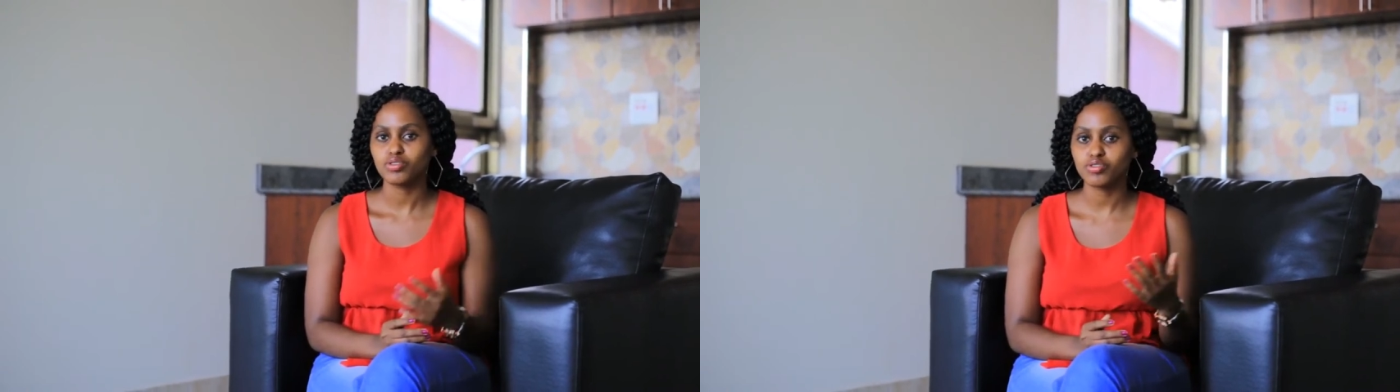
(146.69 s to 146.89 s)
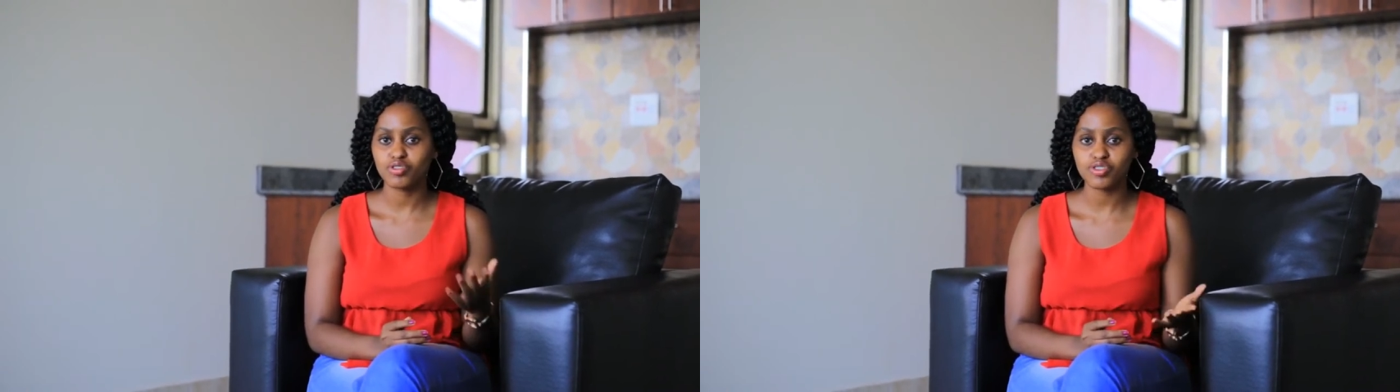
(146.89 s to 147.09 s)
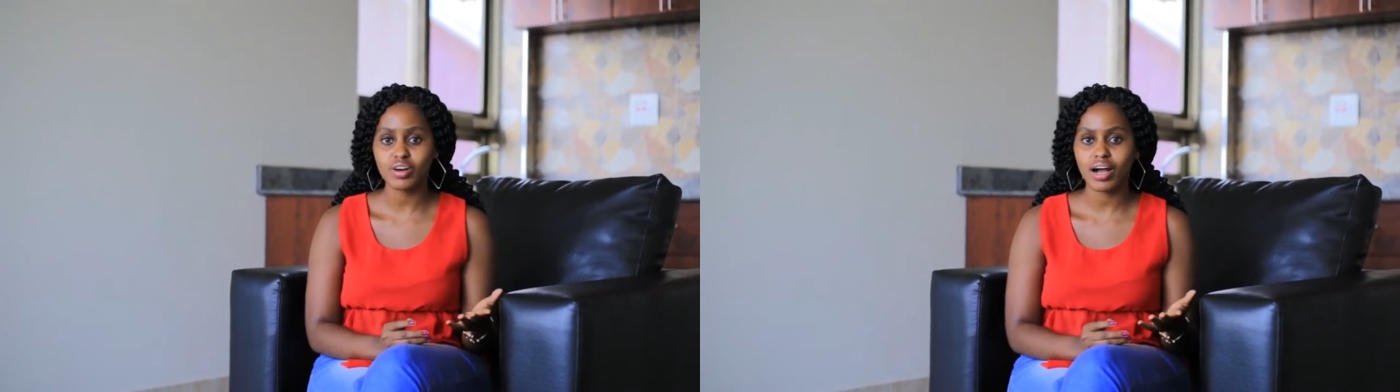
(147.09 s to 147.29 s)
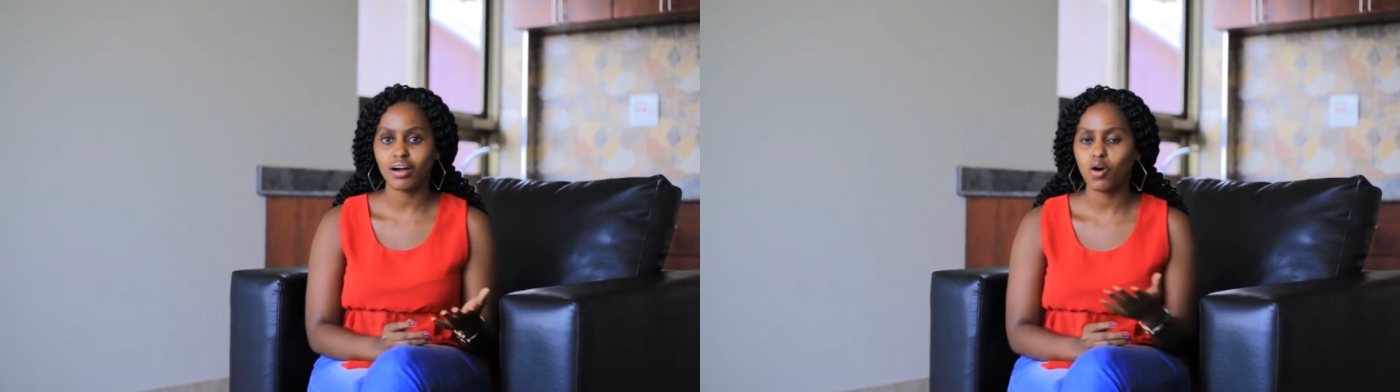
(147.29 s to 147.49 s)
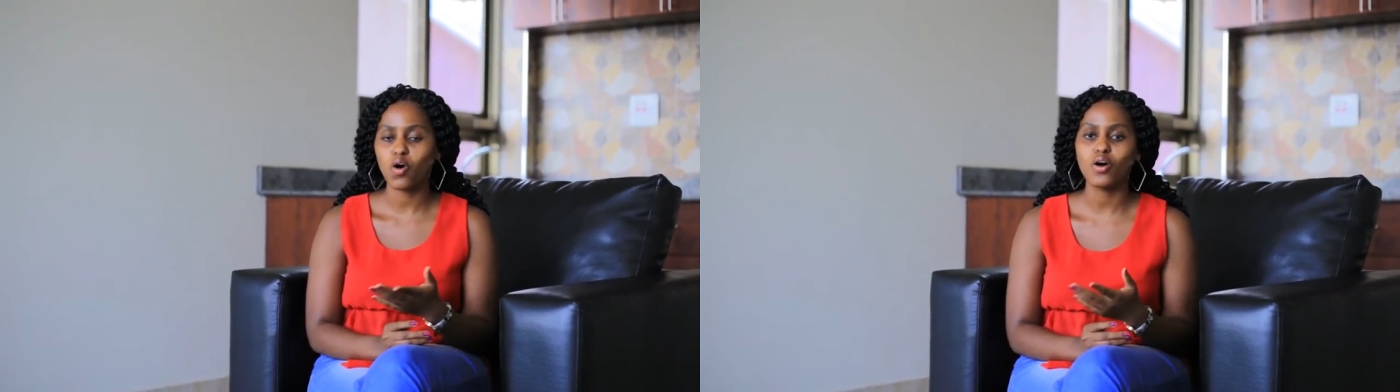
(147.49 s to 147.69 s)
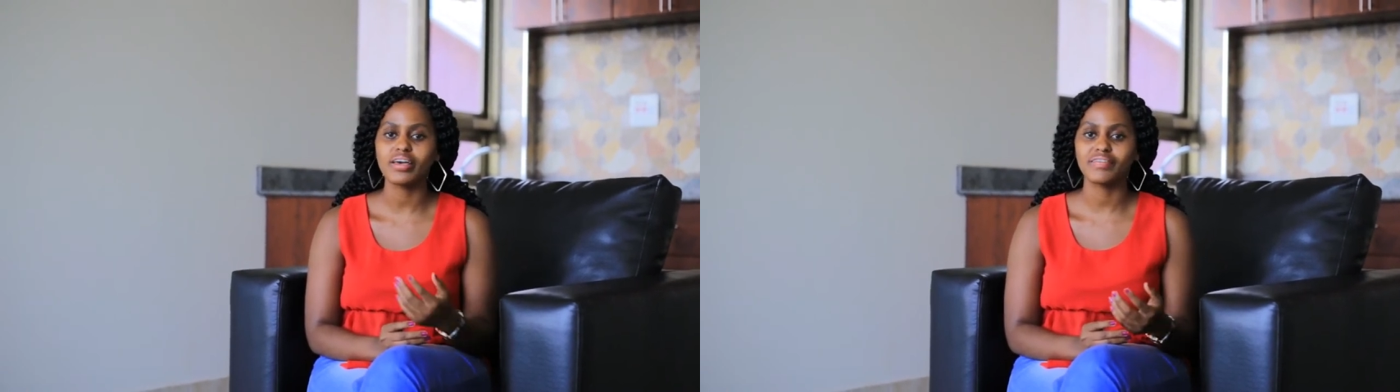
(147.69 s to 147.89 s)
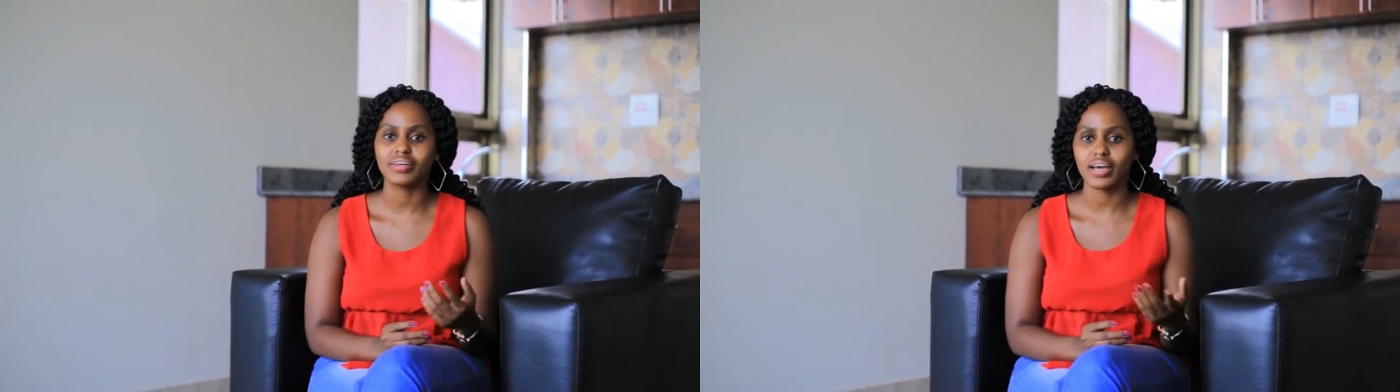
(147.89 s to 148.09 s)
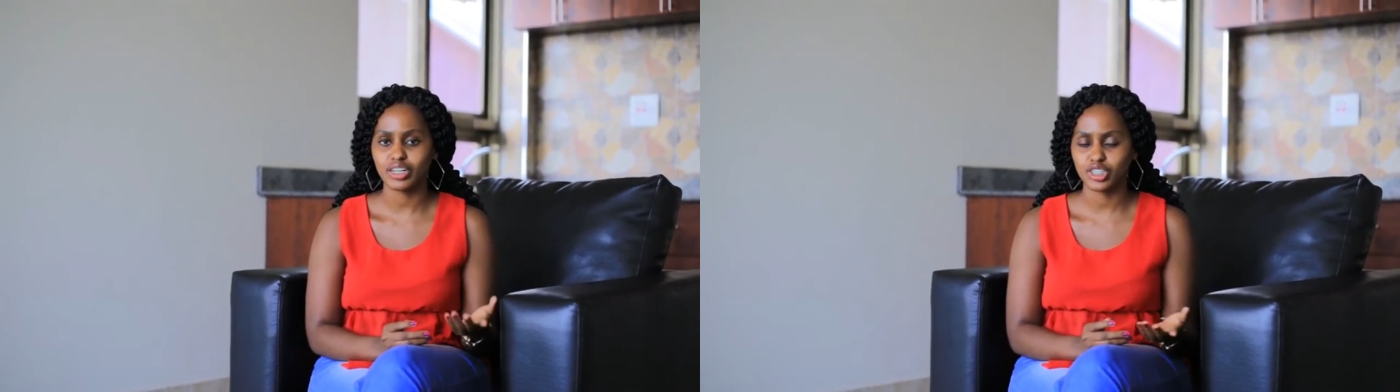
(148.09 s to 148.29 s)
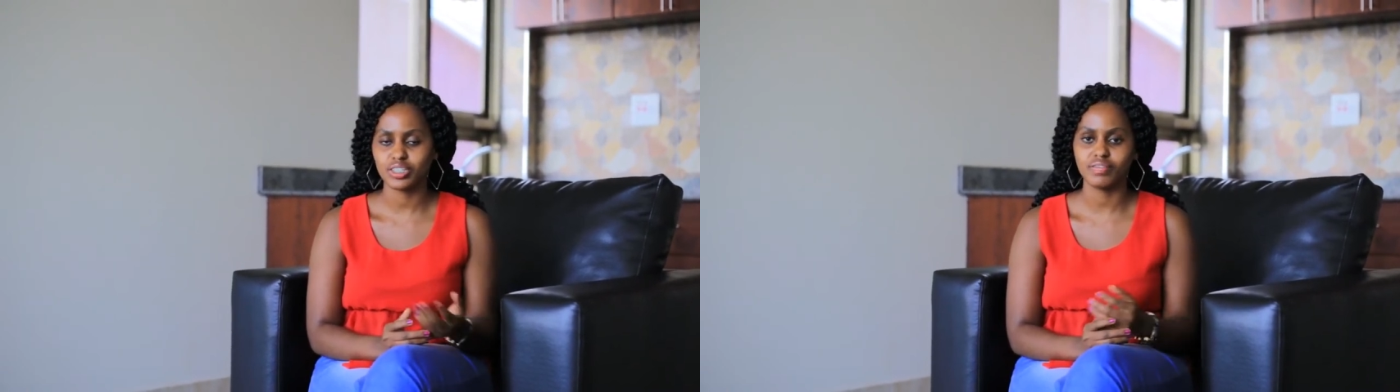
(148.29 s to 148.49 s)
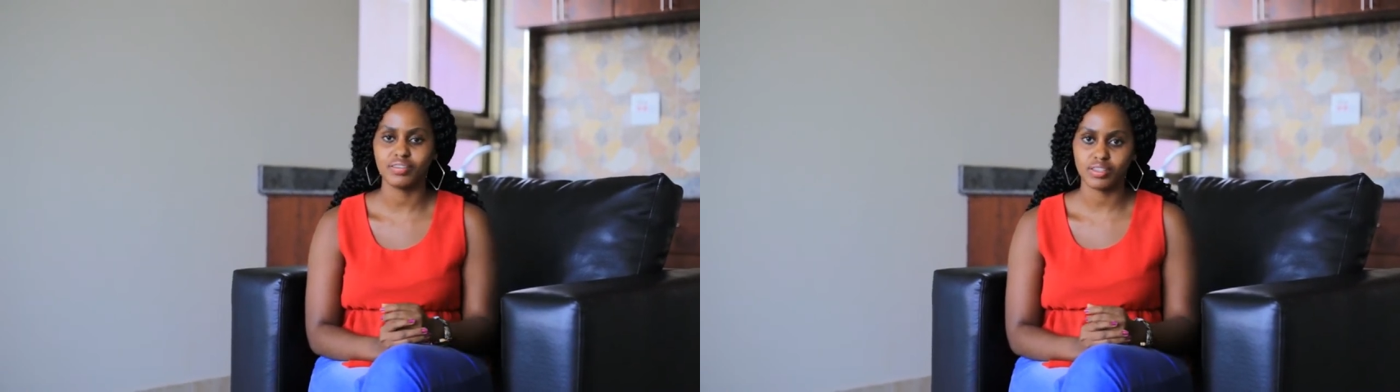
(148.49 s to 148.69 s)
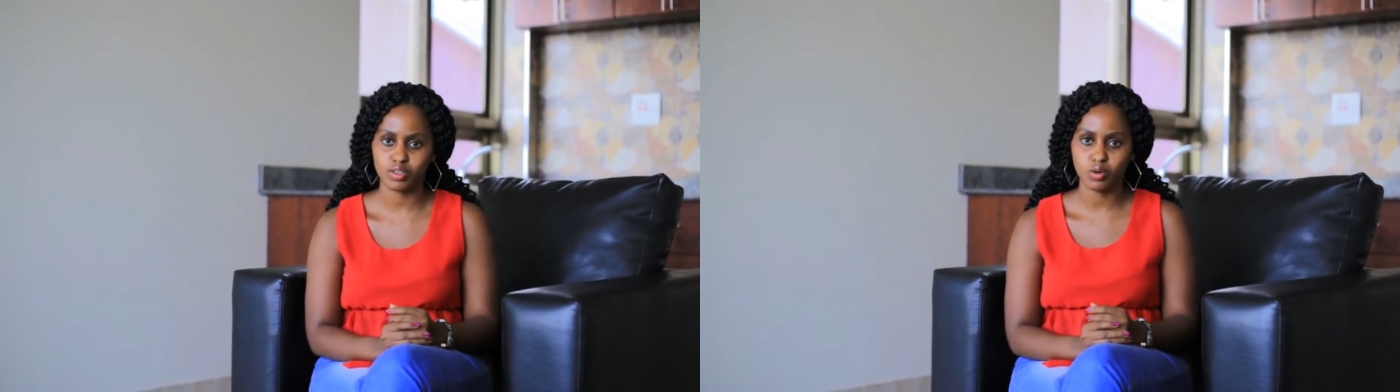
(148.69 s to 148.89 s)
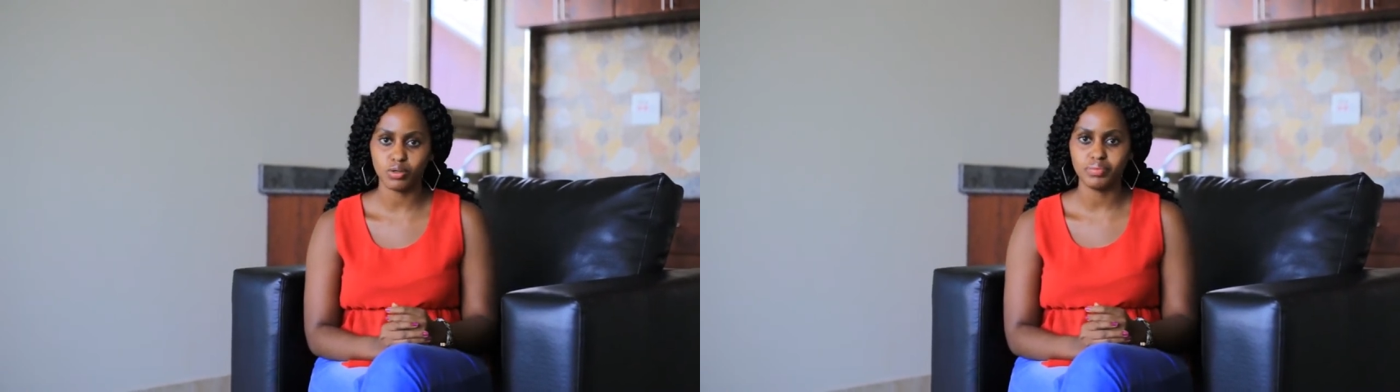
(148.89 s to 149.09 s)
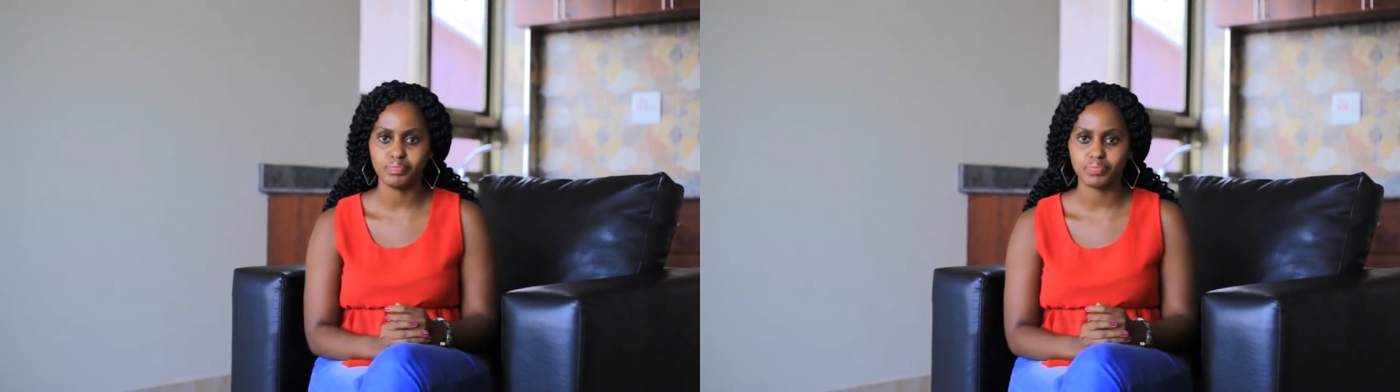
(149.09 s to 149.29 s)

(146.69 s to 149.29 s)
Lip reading: to track or even achieve this goal.